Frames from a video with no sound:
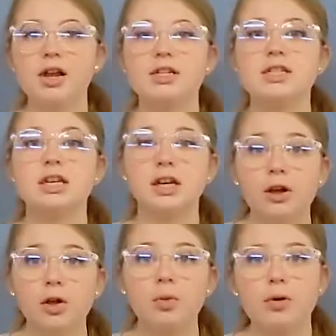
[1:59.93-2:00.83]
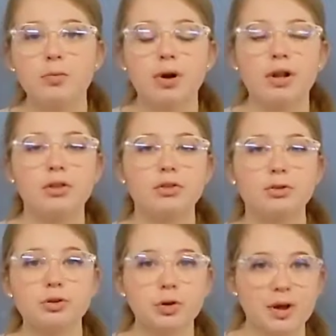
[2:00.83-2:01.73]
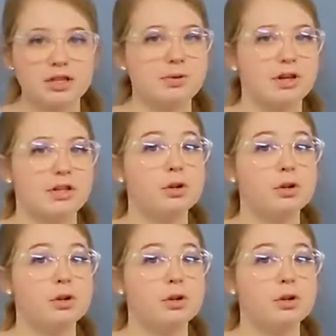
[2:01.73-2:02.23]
until we've put it through the waistband.